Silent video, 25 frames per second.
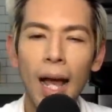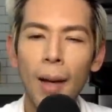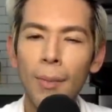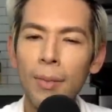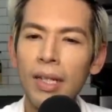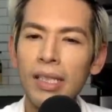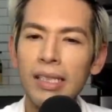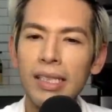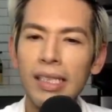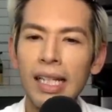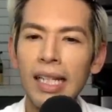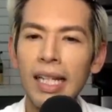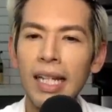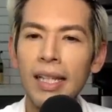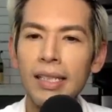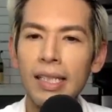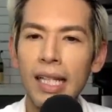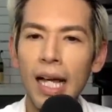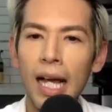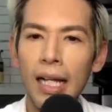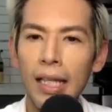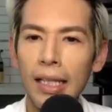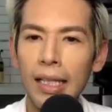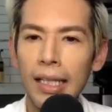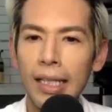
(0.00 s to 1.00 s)
I'm not saying he's
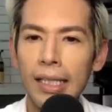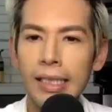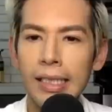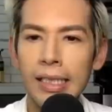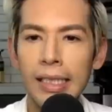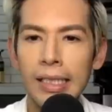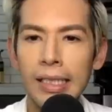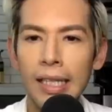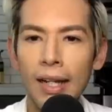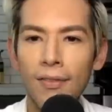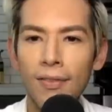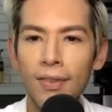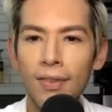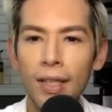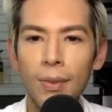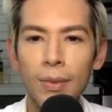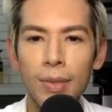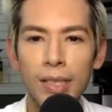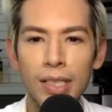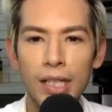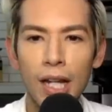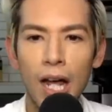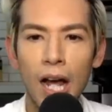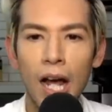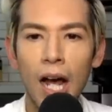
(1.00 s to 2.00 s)
ugly because he definitely
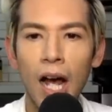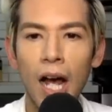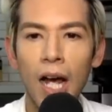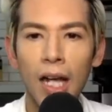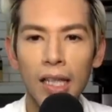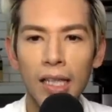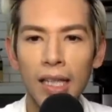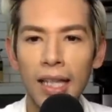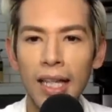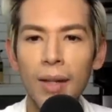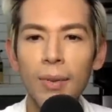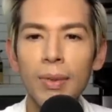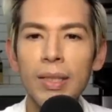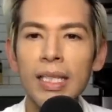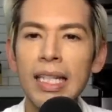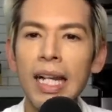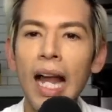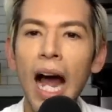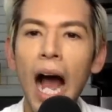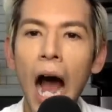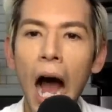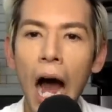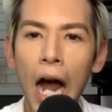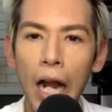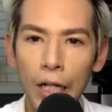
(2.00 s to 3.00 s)
was not ugly. He wasn't
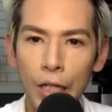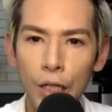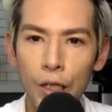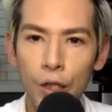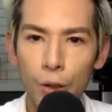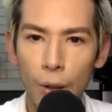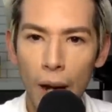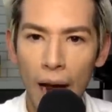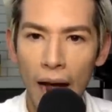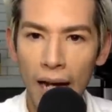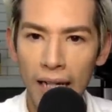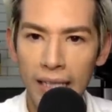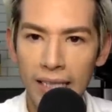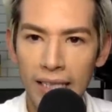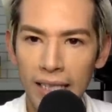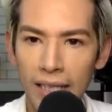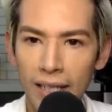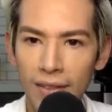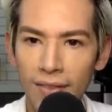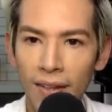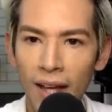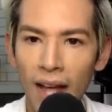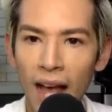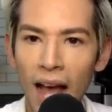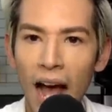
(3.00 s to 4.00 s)

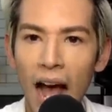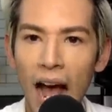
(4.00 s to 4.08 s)
unattractive.